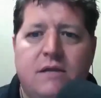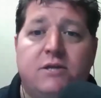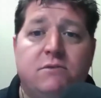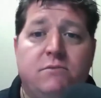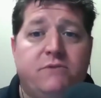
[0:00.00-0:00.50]

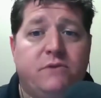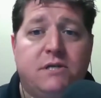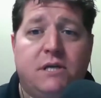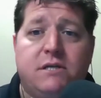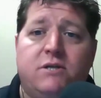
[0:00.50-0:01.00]
Thanks so much for
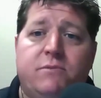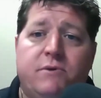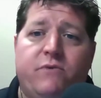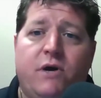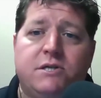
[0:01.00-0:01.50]
listening. Thanks so
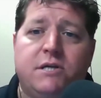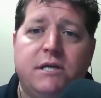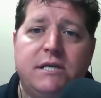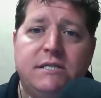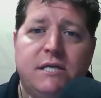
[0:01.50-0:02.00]
much for watching.
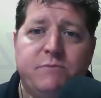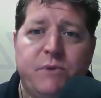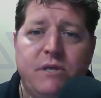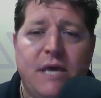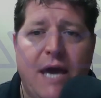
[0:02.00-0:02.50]
This has
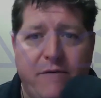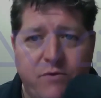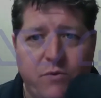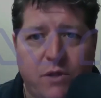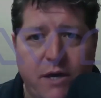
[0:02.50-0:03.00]
been the
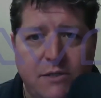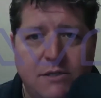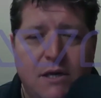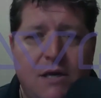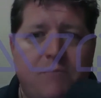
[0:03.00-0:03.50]
AVnu
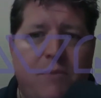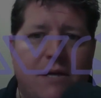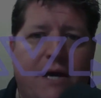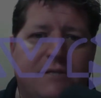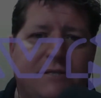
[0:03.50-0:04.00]
Alliance
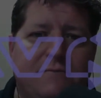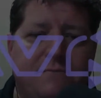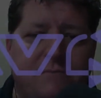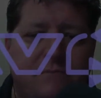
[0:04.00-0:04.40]
podcast.